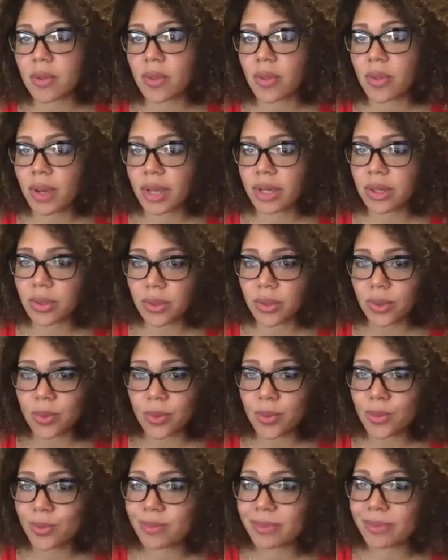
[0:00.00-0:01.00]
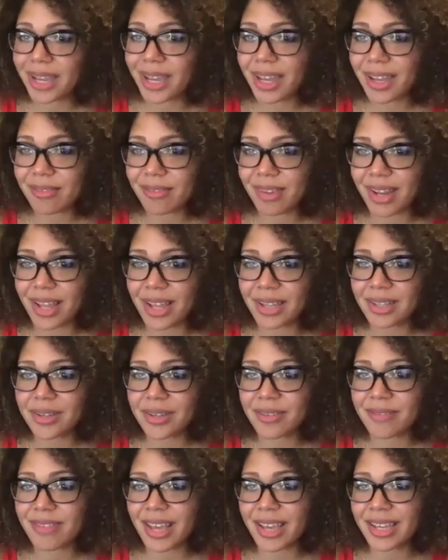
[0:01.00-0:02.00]
although I know you might have a lot
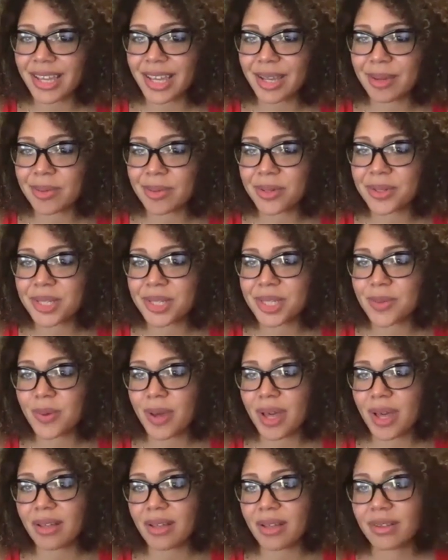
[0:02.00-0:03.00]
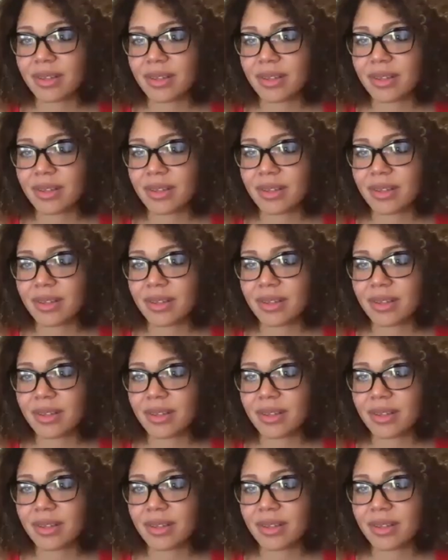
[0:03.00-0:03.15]
of that, Gabriel, as well.